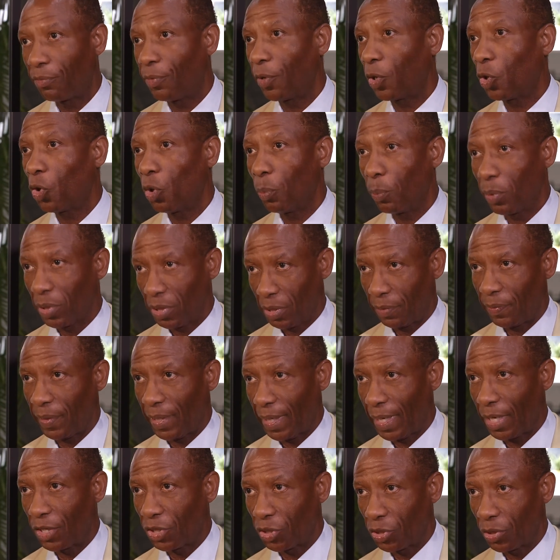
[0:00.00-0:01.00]

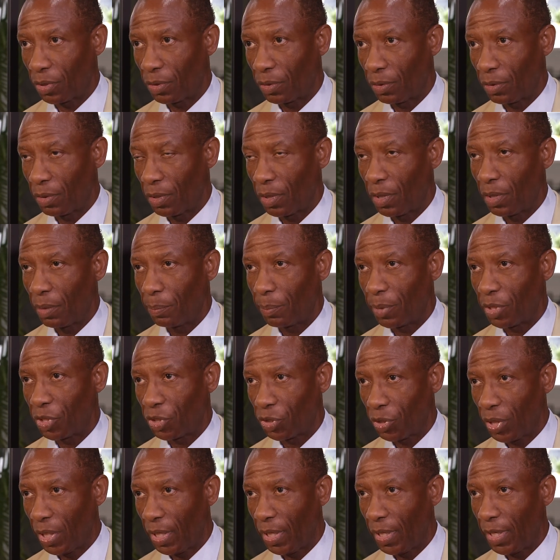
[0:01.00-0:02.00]
phacoemulsification
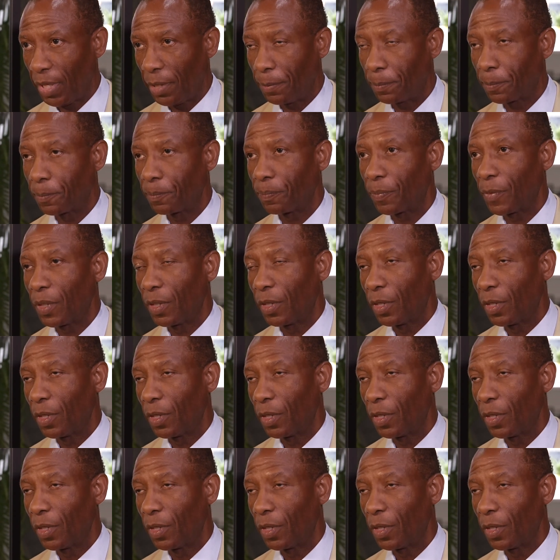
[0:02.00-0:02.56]
machine,